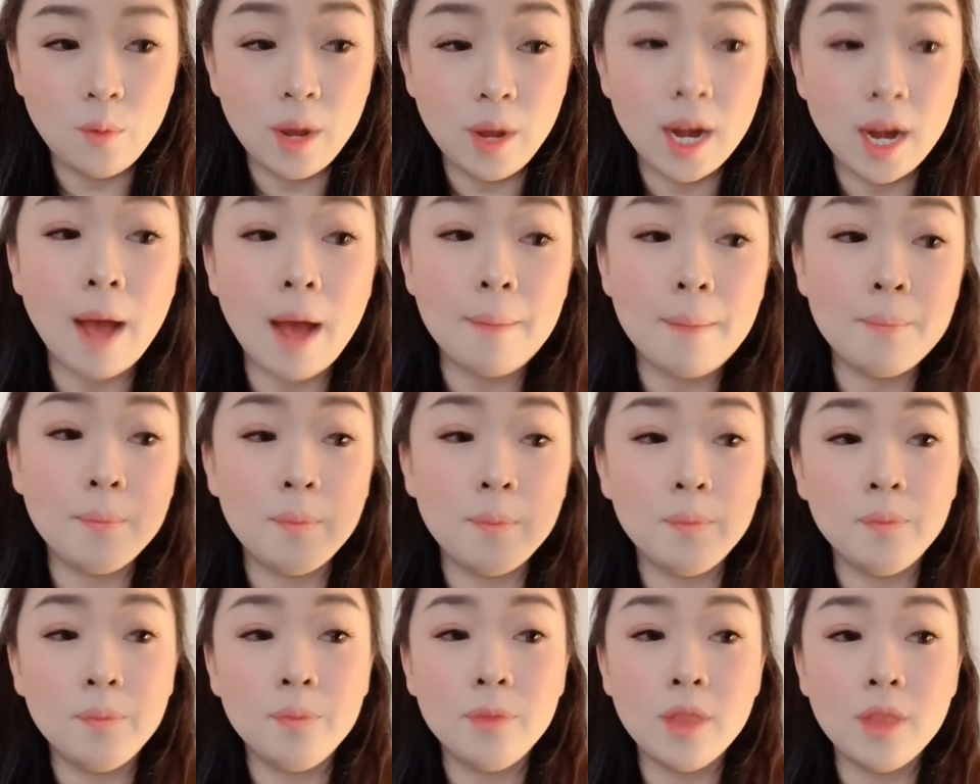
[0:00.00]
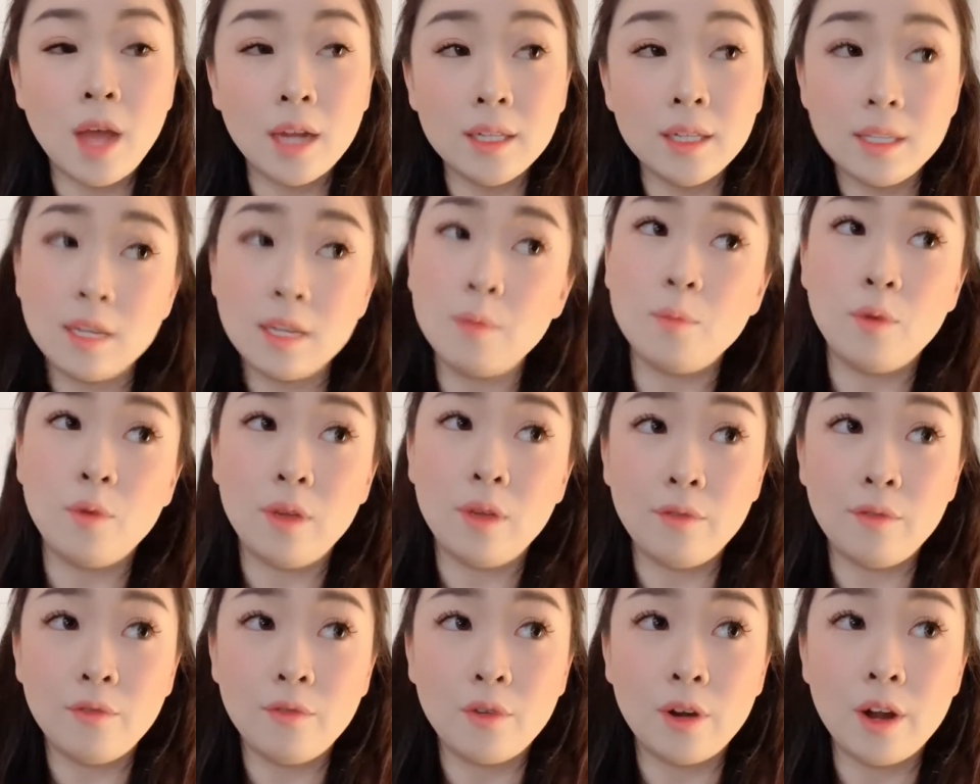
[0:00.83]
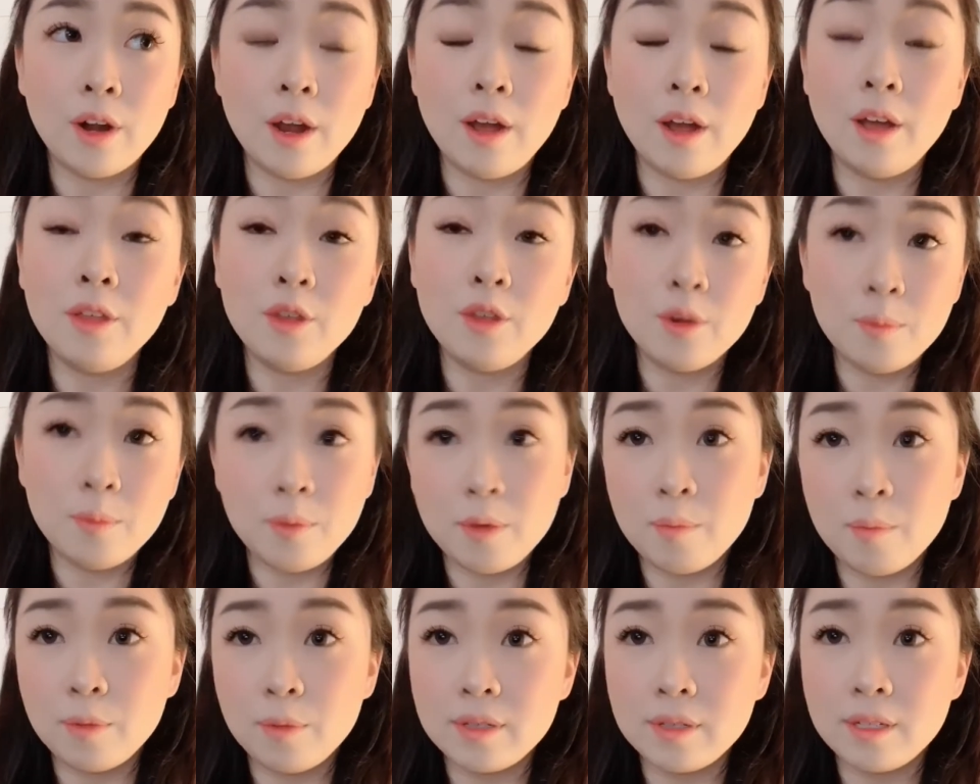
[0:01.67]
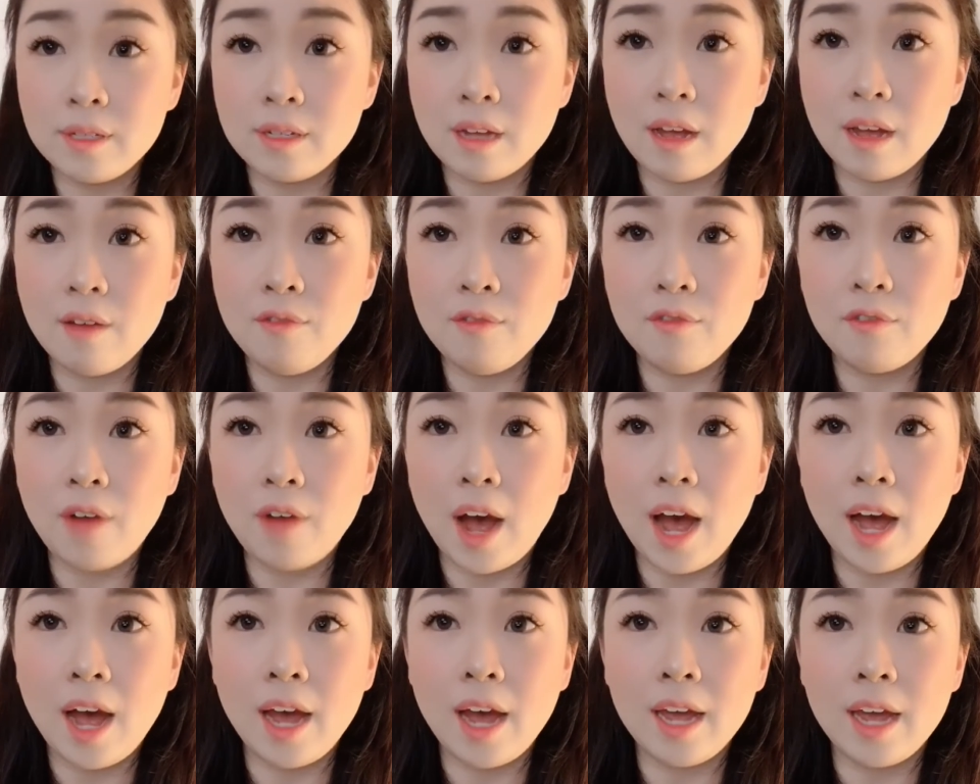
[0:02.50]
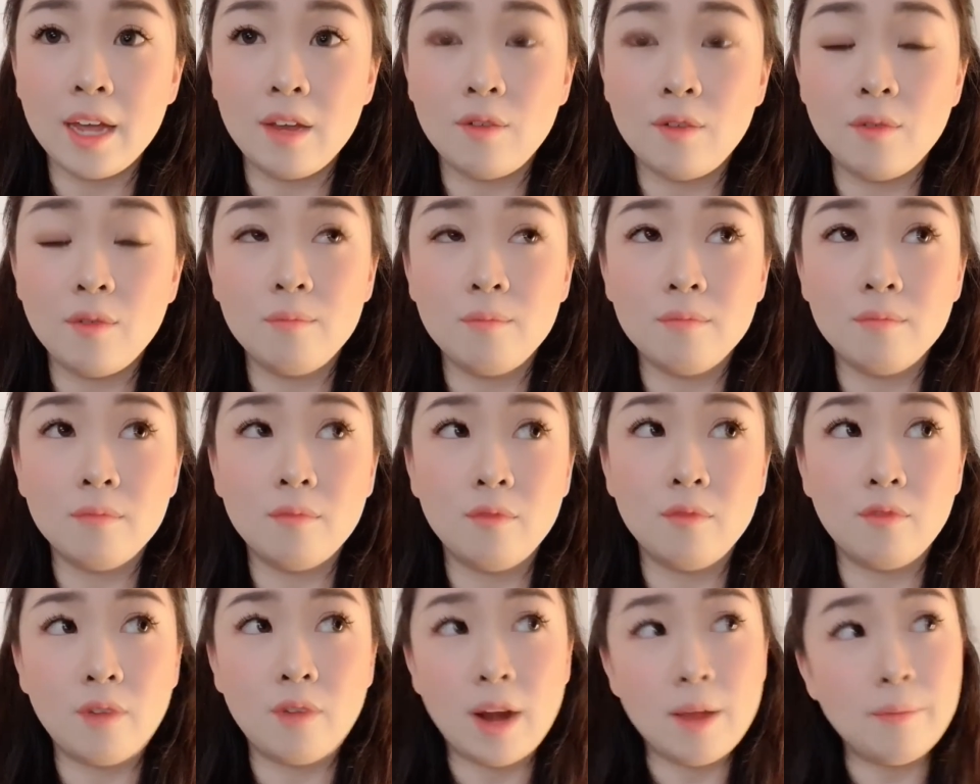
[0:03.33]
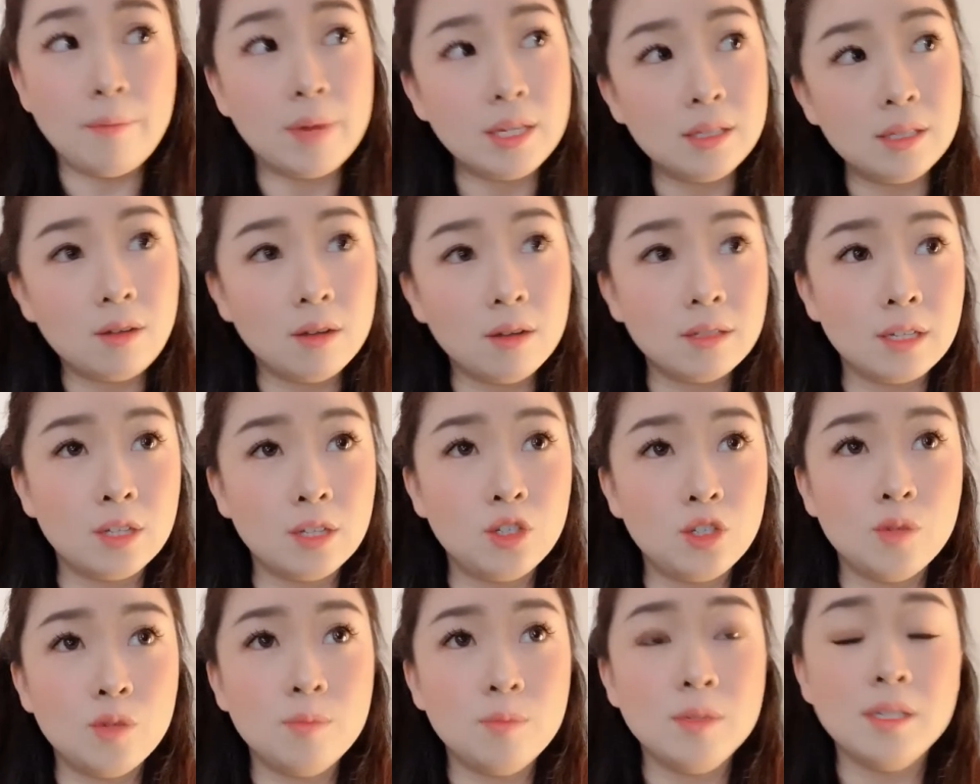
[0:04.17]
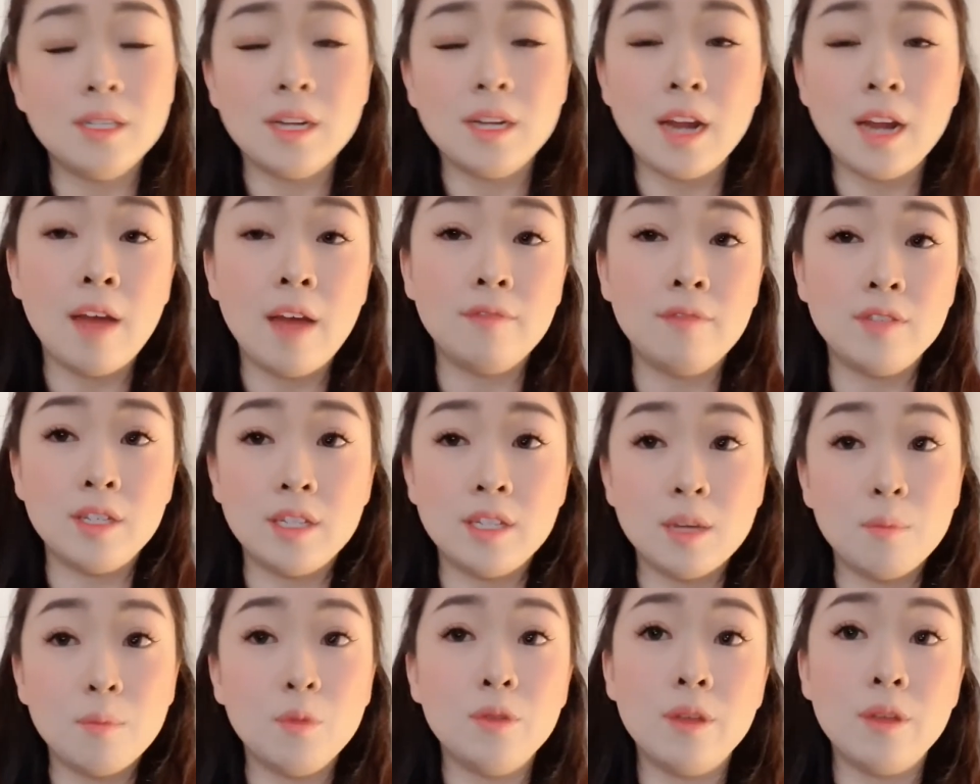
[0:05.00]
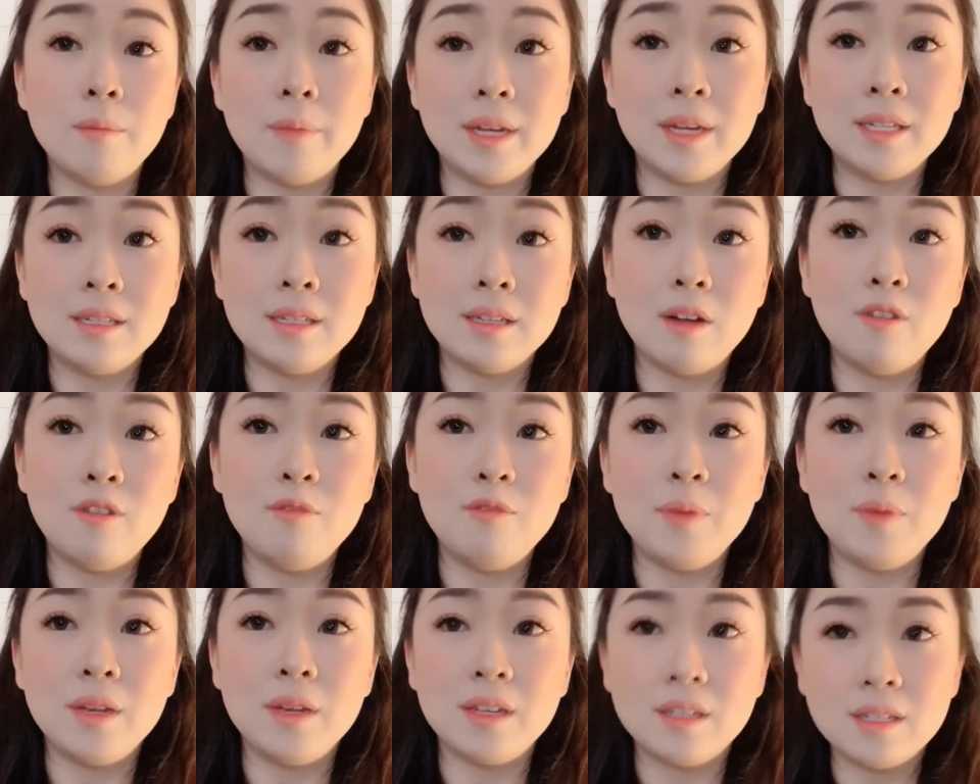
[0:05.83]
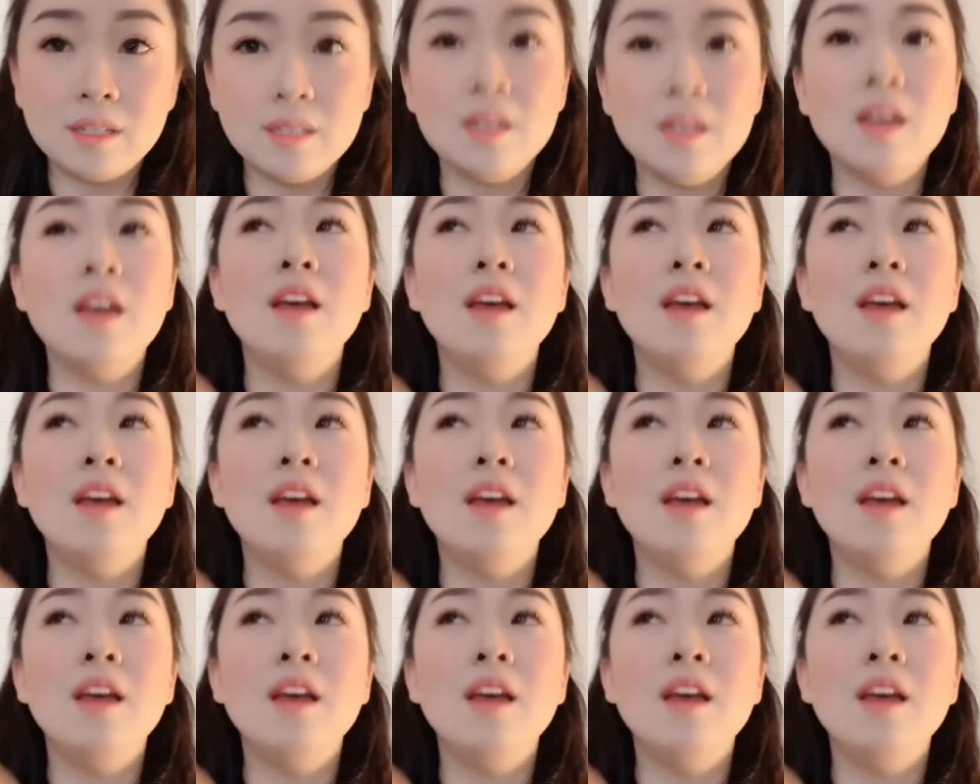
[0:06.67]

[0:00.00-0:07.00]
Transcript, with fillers: When I'm not demoing for other people's stuff, I write my songs at Joombas and I have to demo them myself because